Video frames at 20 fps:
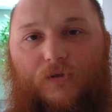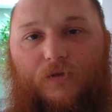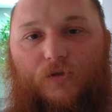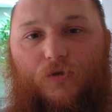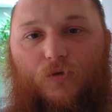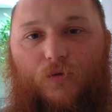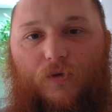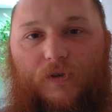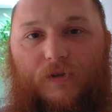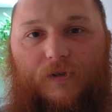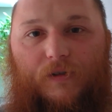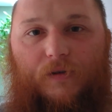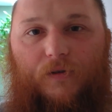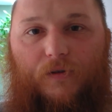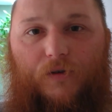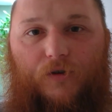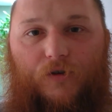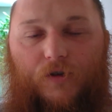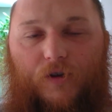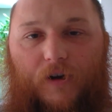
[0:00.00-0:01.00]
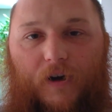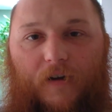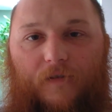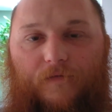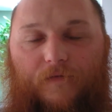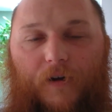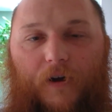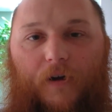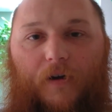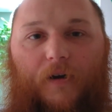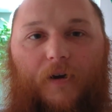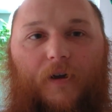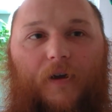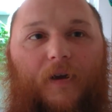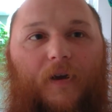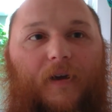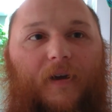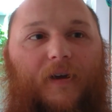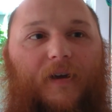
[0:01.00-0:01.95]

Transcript: two of the cylinders, they're not firing,